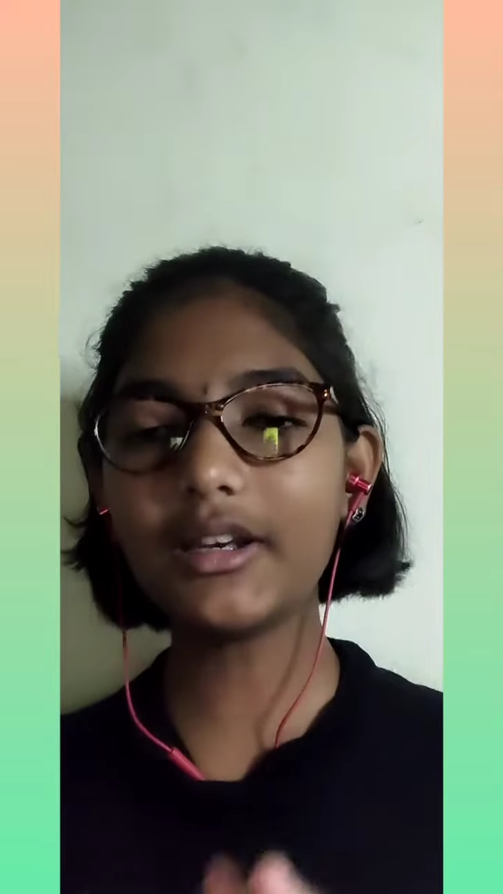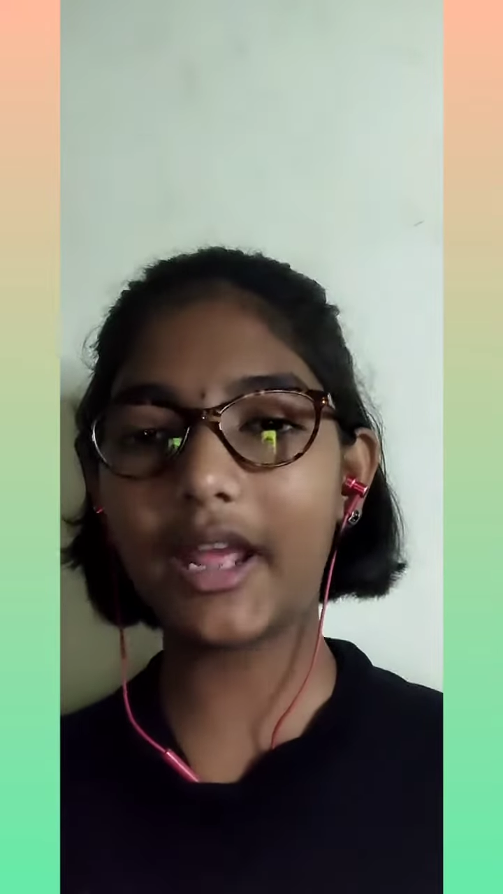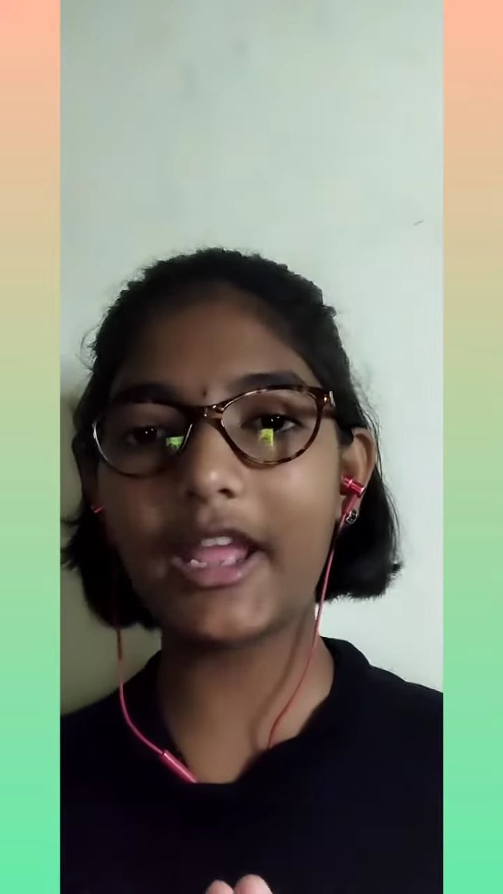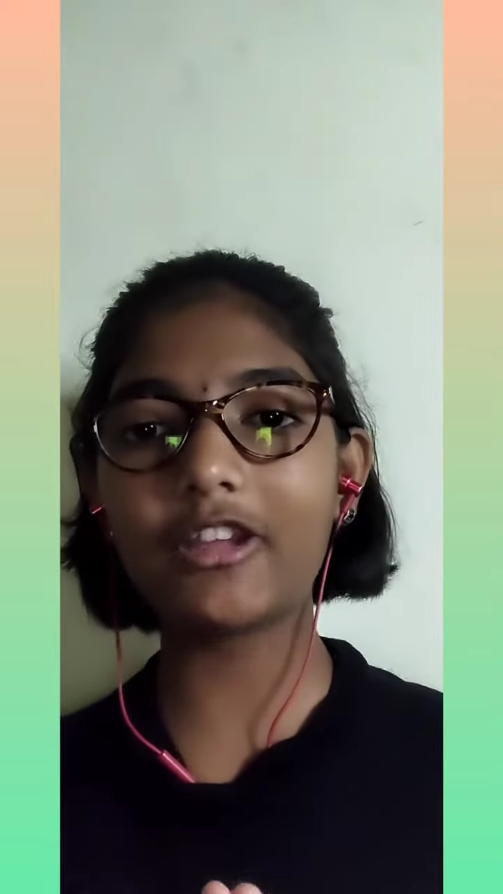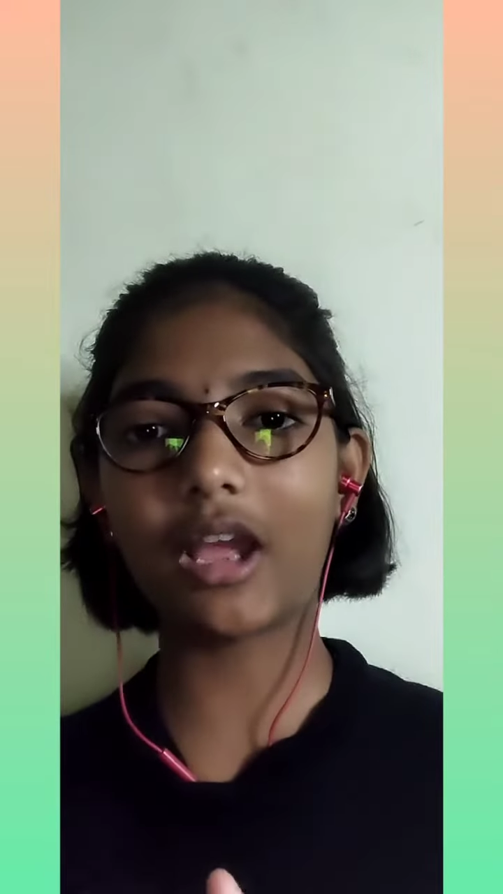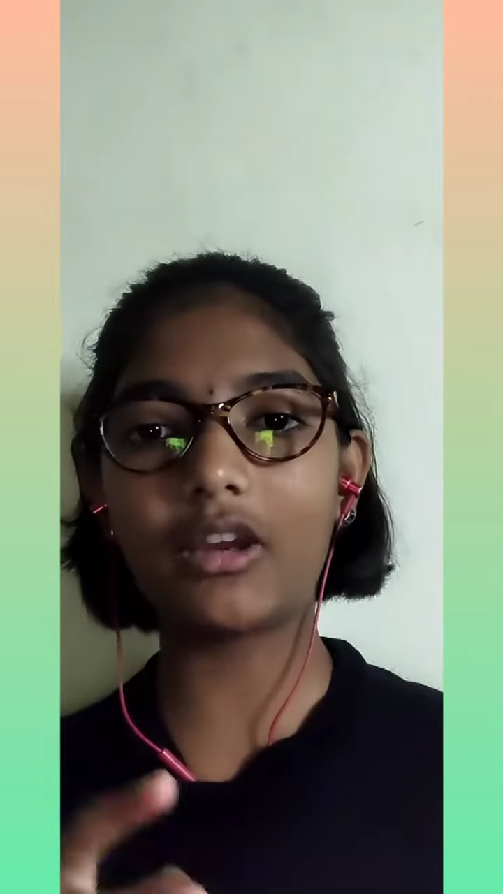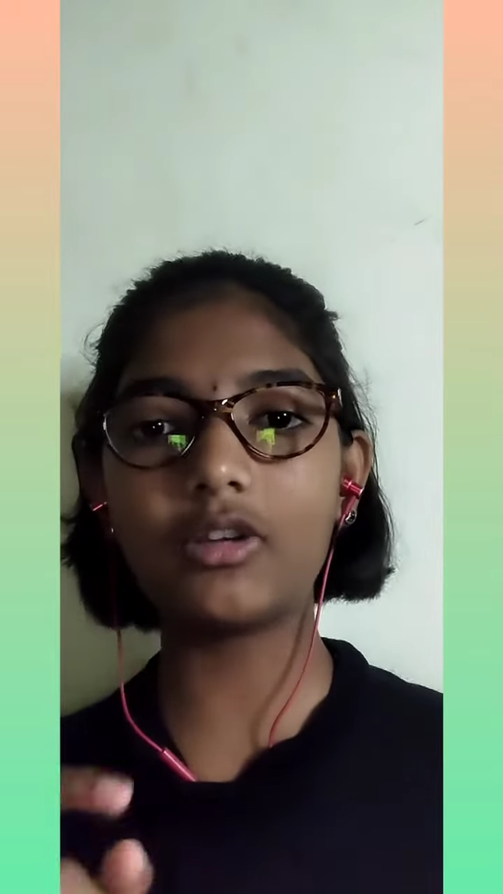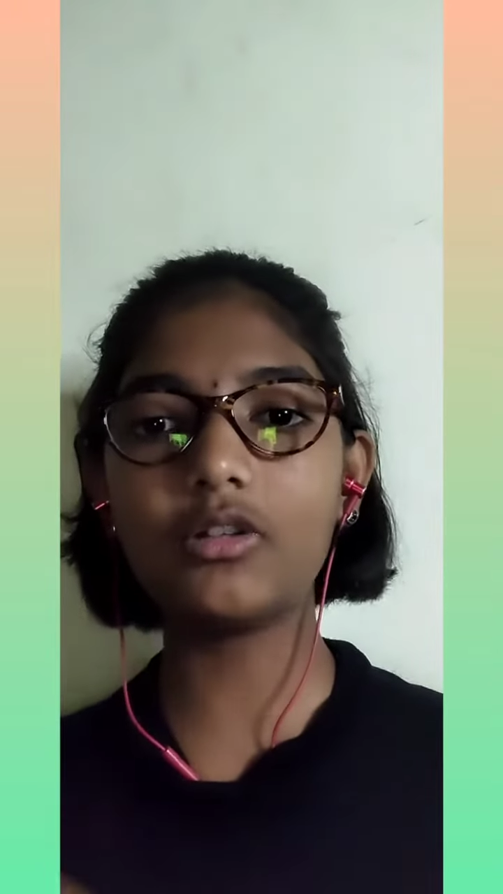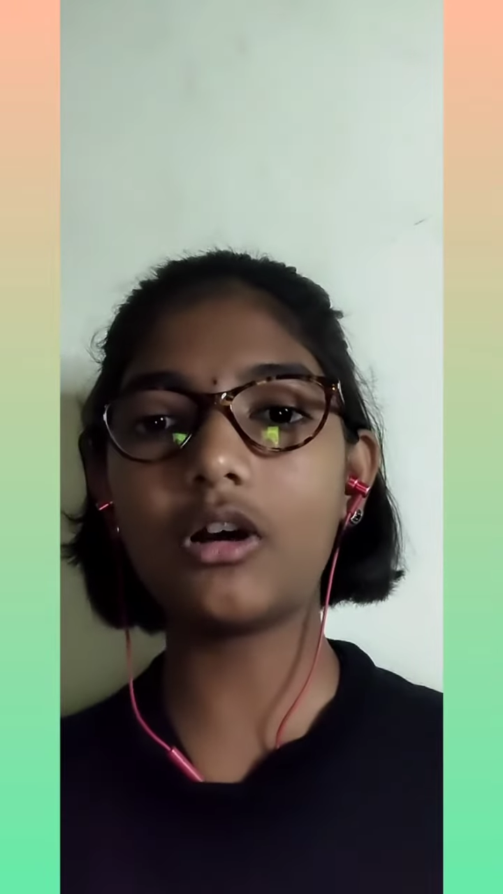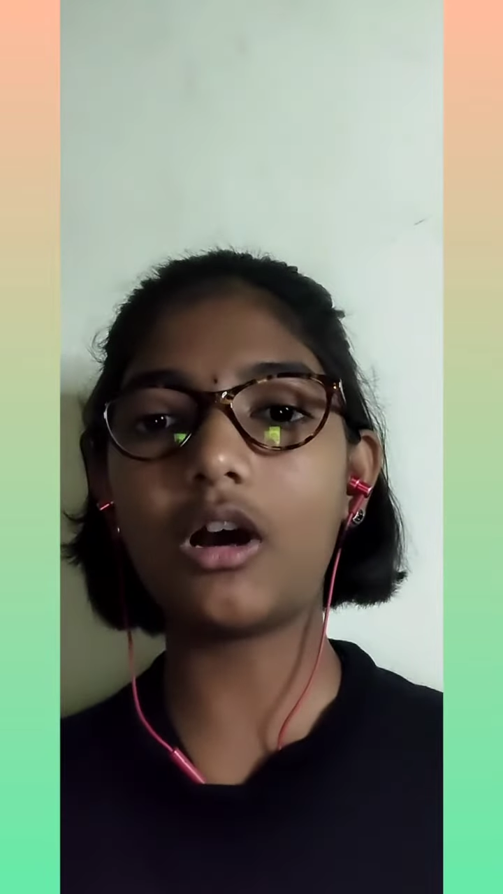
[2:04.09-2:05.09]
day you can
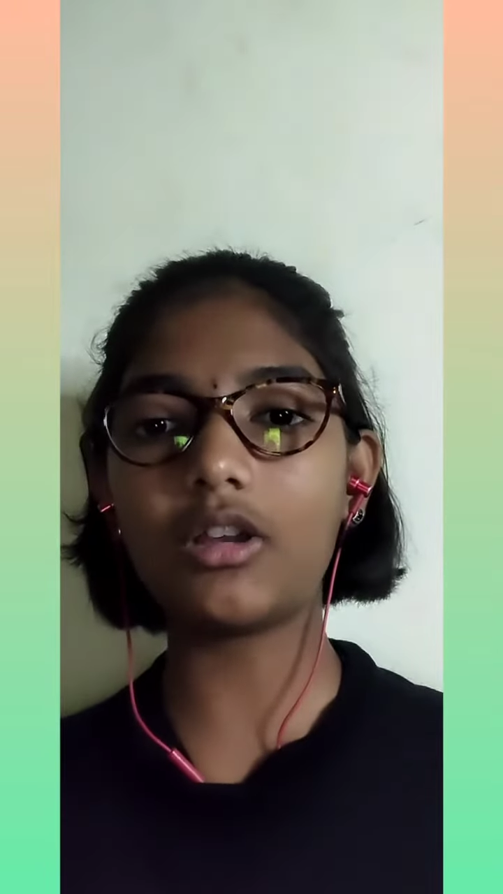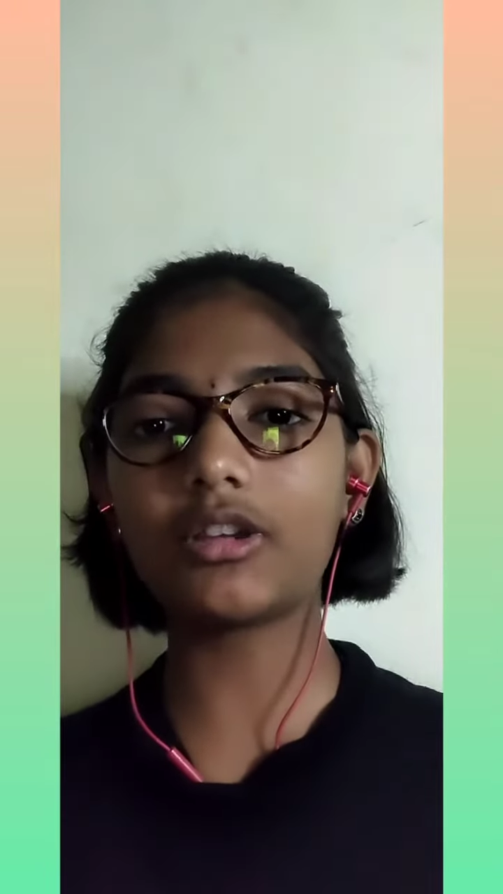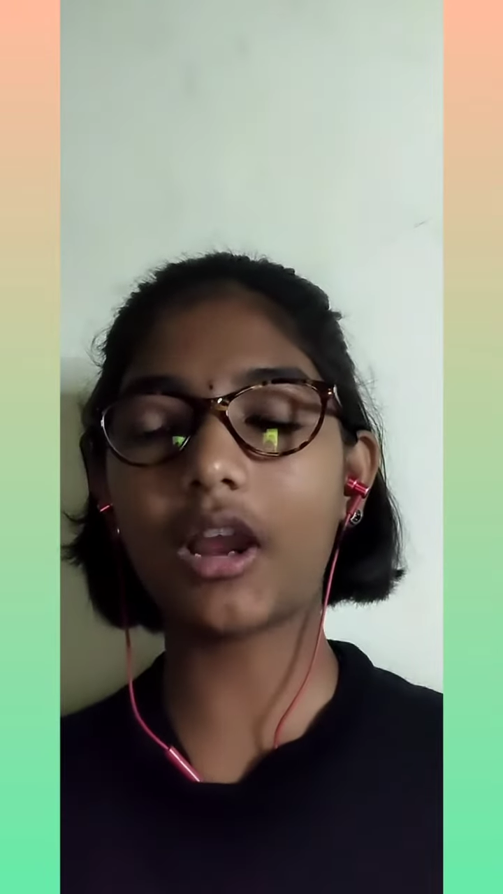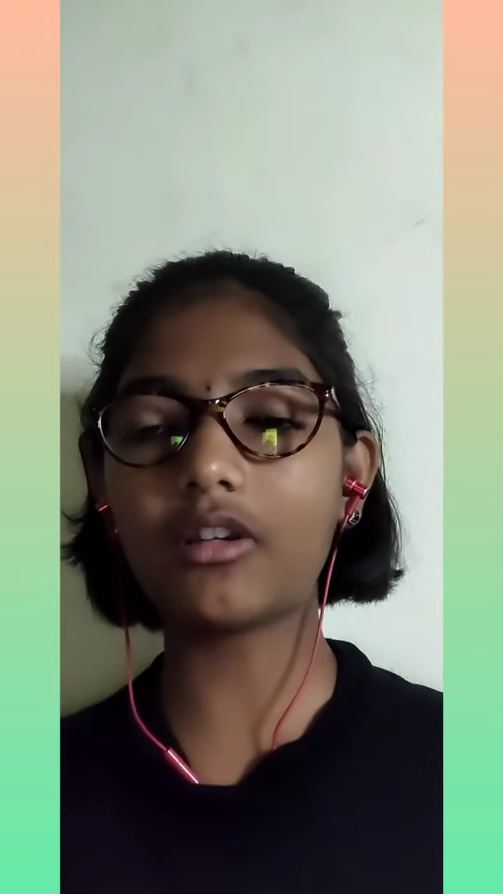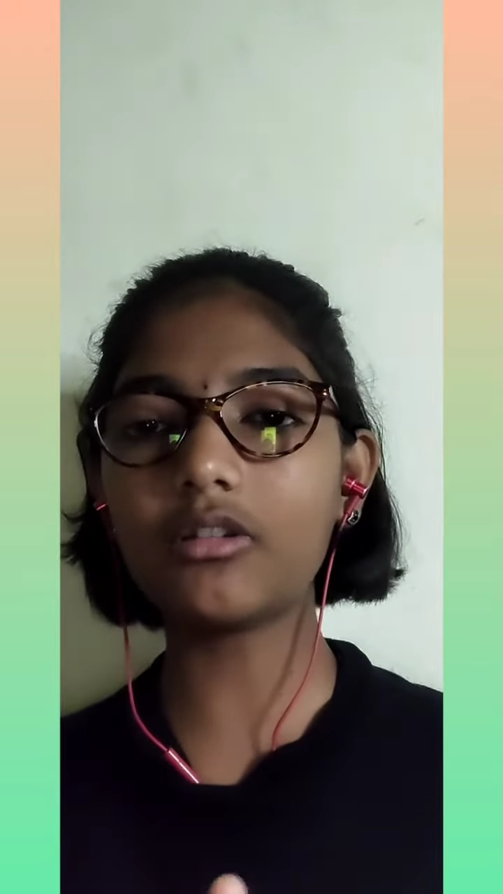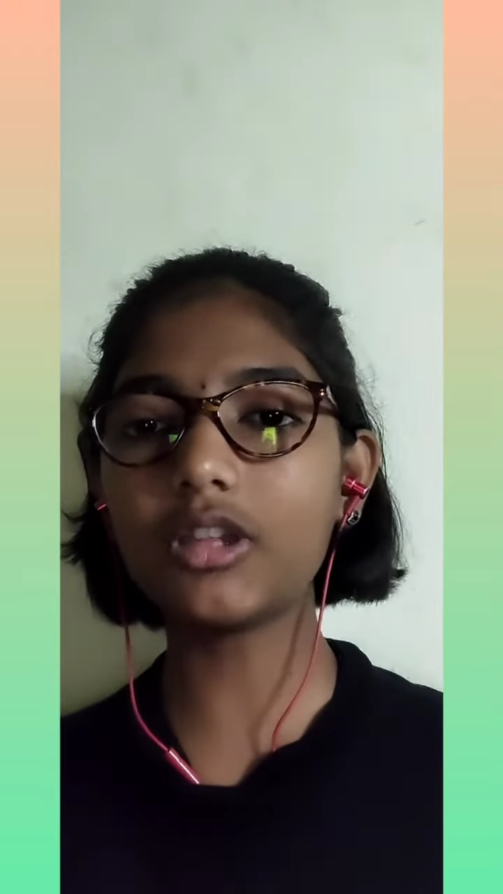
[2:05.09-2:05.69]
do